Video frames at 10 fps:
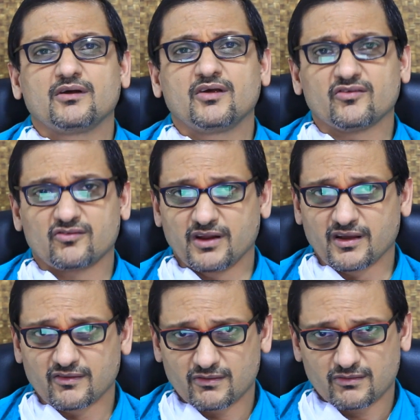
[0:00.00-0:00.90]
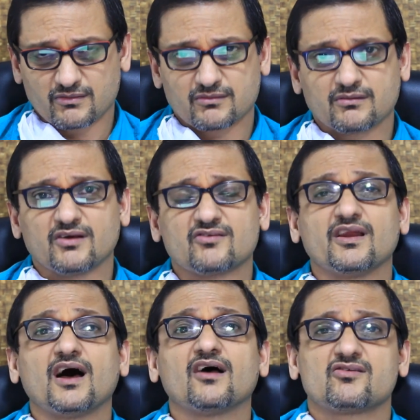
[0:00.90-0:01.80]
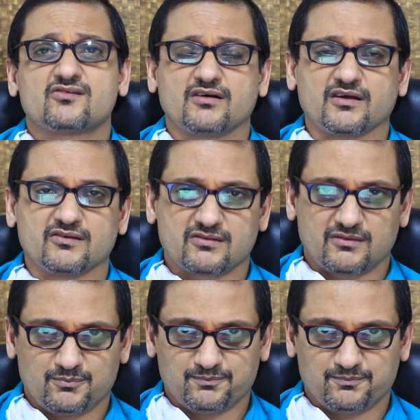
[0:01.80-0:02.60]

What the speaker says: his days, his last days.